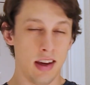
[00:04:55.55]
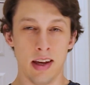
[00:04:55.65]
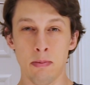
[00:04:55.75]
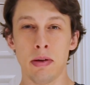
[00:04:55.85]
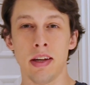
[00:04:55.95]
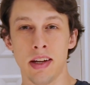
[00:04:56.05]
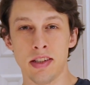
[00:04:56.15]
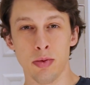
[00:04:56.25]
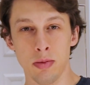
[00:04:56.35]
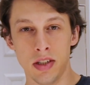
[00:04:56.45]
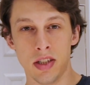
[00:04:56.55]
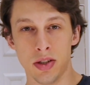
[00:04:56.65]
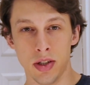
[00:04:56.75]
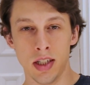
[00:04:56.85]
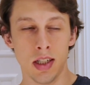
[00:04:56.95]
NPS will be
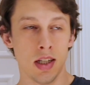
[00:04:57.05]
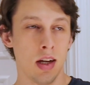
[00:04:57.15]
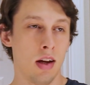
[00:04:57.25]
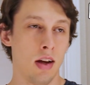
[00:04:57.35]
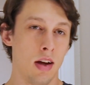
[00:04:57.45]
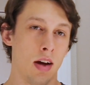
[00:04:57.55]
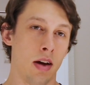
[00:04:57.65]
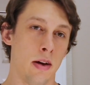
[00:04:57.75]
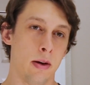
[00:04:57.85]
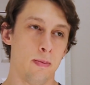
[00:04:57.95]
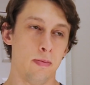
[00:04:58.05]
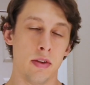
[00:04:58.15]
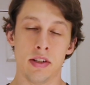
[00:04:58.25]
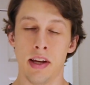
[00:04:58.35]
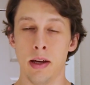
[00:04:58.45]
straight.
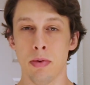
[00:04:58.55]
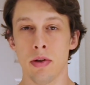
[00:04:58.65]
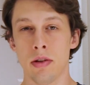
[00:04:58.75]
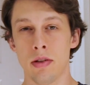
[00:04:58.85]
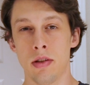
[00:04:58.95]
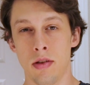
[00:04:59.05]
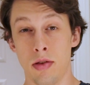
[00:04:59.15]
The tapered